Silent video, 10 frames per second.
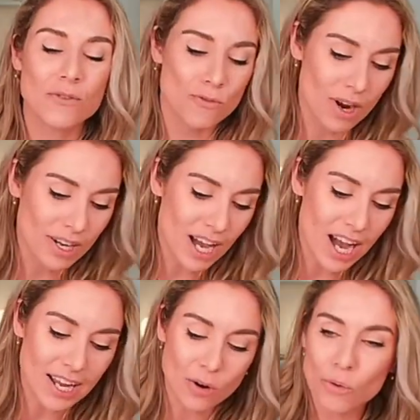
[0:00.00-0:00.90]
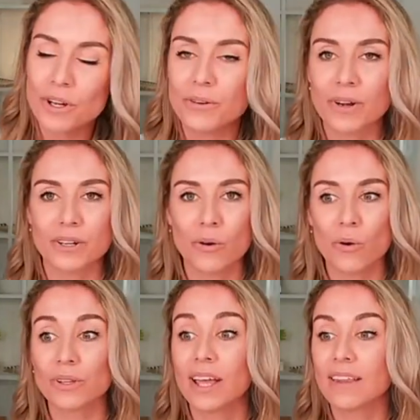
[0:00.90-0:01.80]
if you run hot or you run
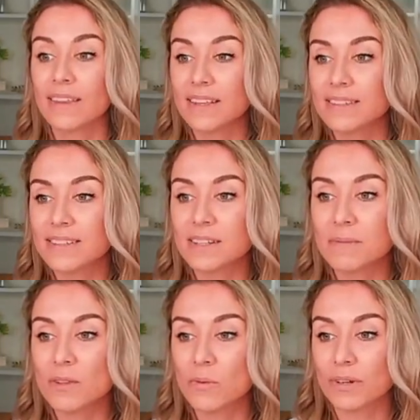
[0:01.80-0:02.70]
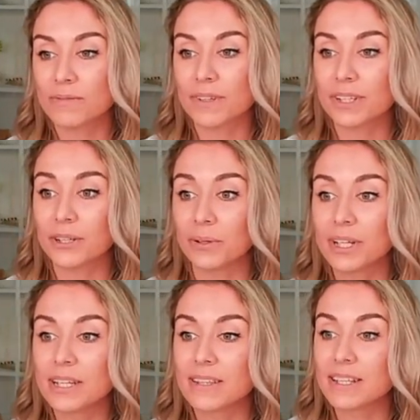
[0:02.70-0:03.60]
cold, this is going to be the one for you.
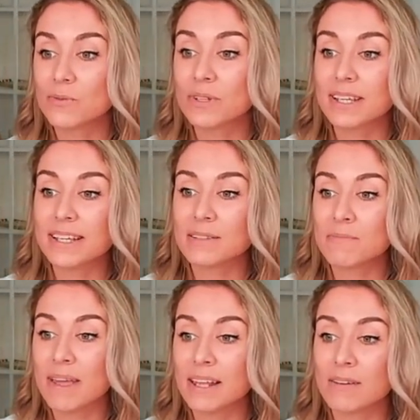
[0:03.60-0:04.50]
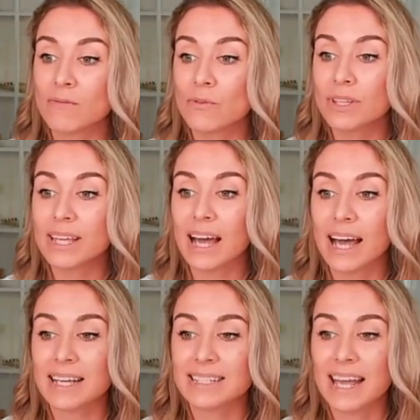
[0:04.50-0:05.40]
This one is made of really
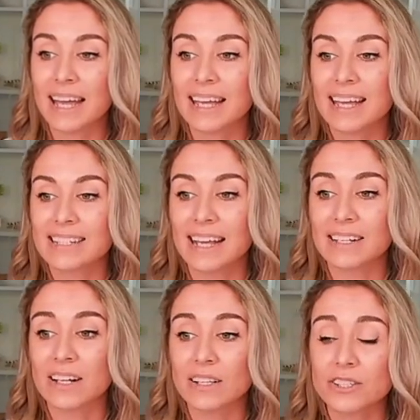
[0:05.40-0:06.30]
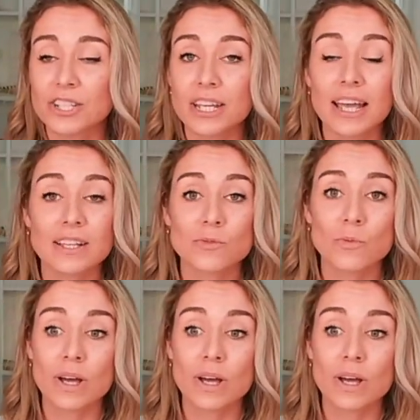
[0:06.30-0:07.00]
high tech technology as